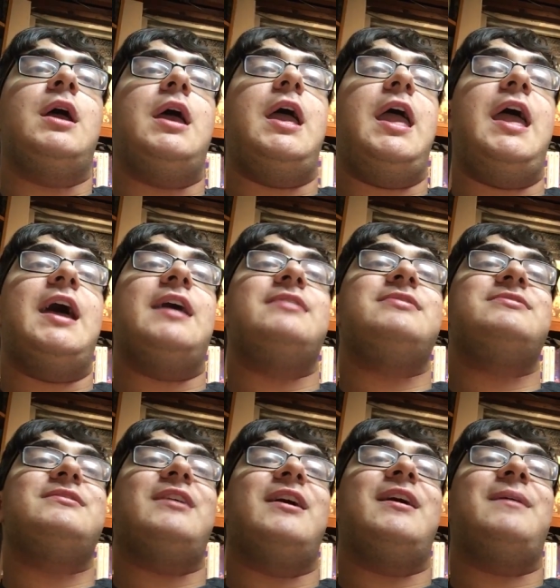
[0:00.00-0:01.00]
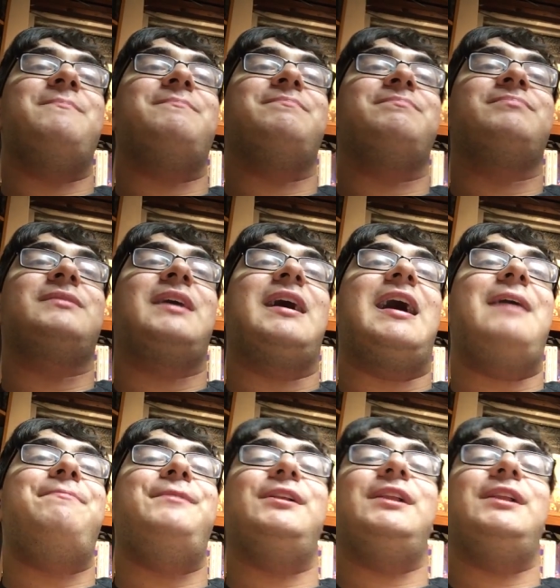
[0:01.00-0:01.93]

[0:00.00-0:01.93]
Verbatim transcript: And um, I feel